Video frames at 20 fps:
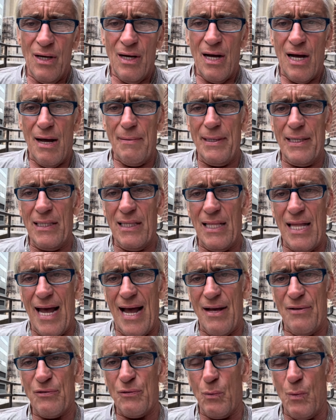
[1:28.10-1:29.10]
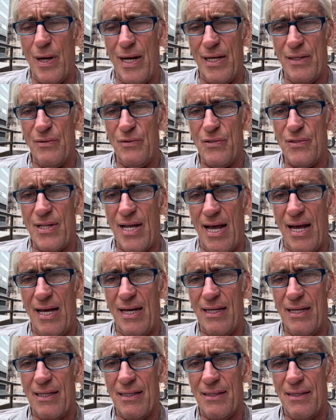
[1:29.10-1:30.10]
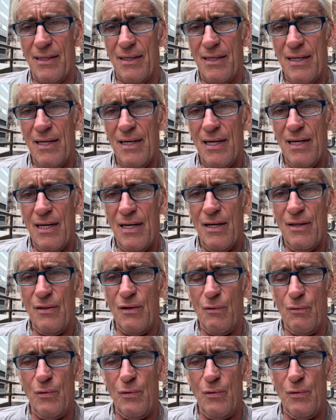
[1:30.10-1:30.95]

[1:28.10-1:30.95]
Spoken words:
I mean, last Wednesday the